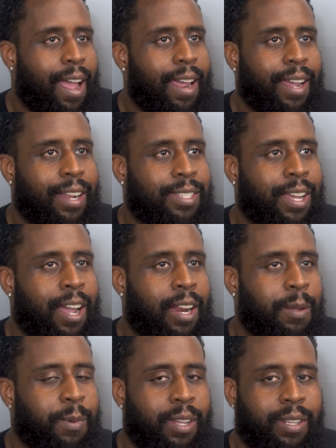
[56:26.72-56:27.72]
I ain't got
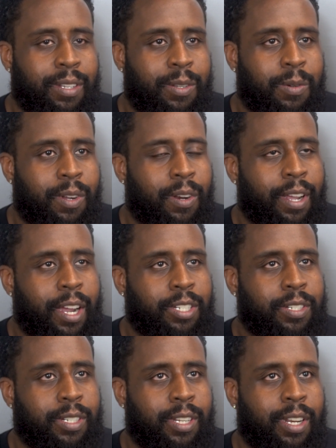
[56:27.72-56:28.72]
time to be doing all the
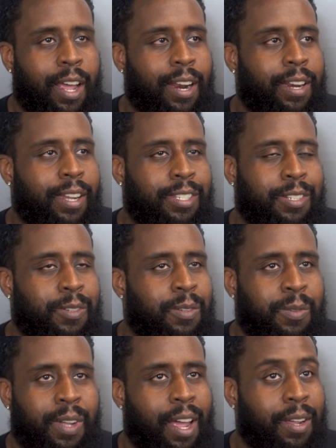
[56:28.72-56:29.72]
extra. A lot of niggas
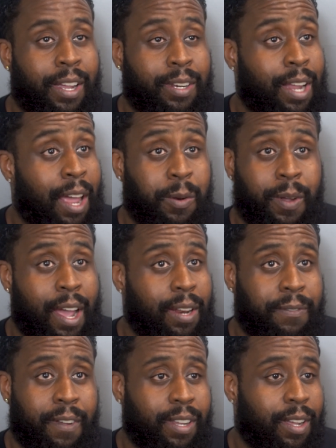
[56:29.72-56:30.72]
do. I don't know how
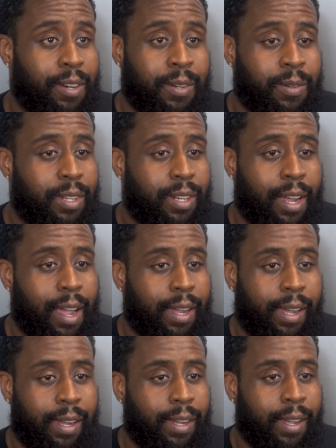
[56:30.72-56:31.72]
the fuck y'all do it. Like I
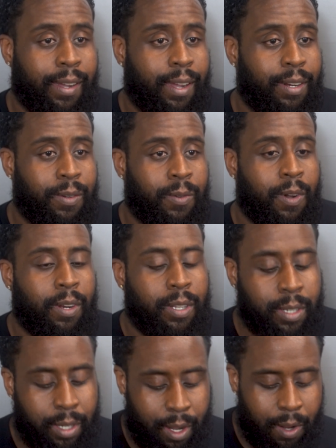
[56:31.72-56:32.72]
can't do all
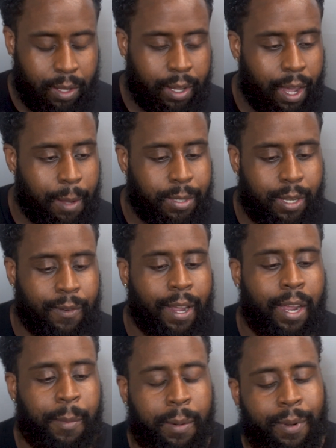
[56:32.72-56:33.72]
the cap stuff. Like
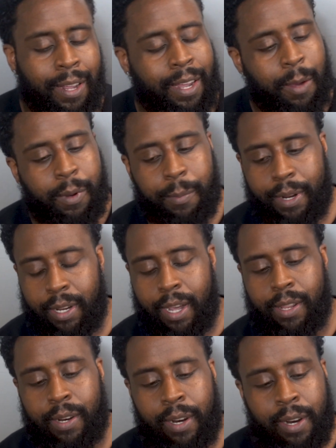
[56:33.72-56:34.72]
I ain't about to be like, yeah, we can be
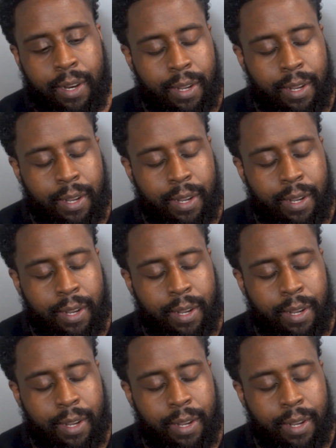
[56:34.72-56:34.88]
together.